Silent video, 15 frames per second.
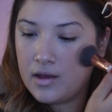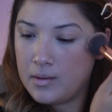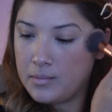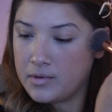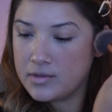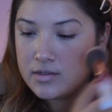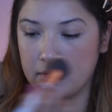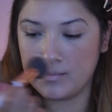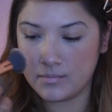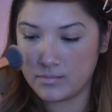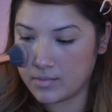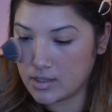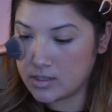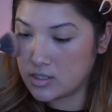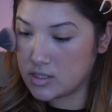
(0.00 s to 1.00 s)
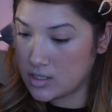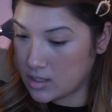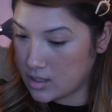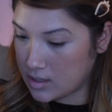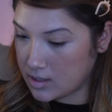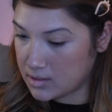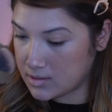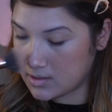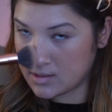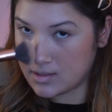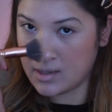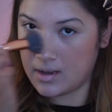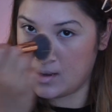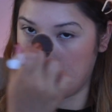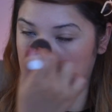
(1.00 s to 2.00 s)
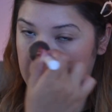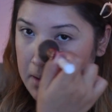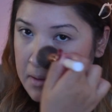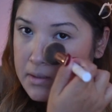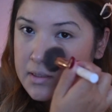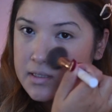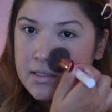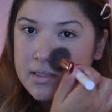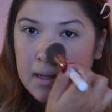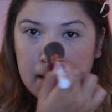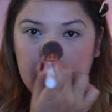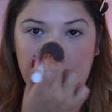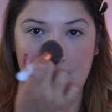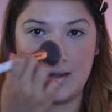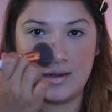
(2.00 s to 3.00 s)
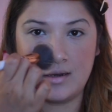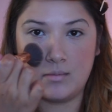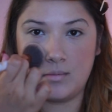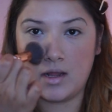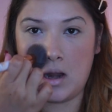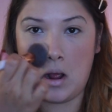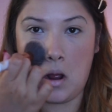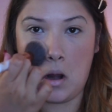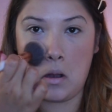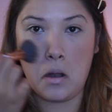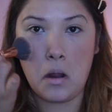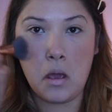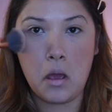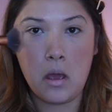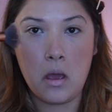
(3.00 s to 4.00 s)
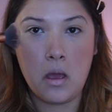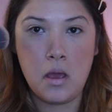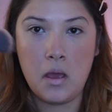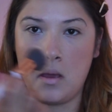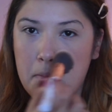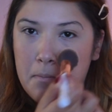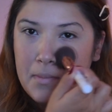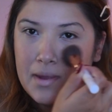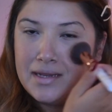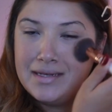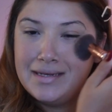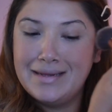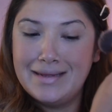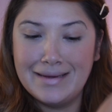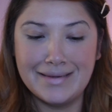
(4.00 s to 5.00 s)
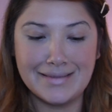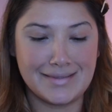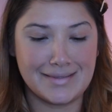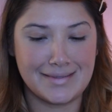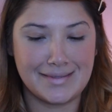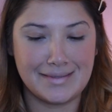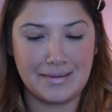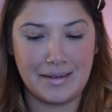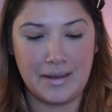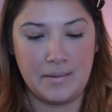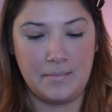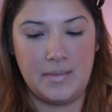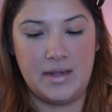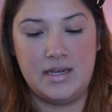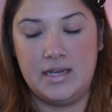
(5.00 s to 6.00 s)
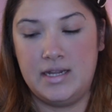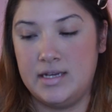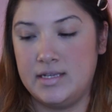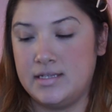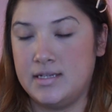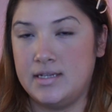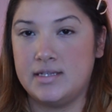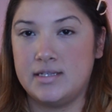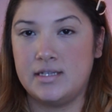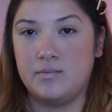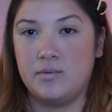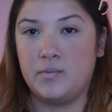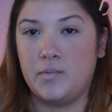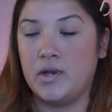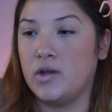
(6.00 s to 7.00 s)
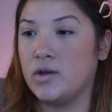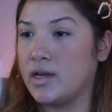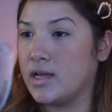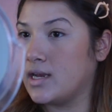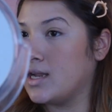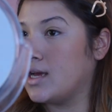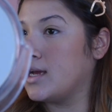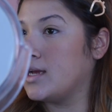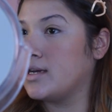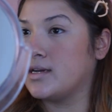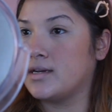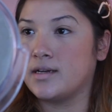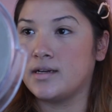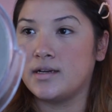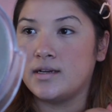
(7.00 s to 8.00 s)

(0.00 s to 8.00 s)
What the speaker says: It goes up my cheeks and just a little bit on my nose. Let's see what we're looking like.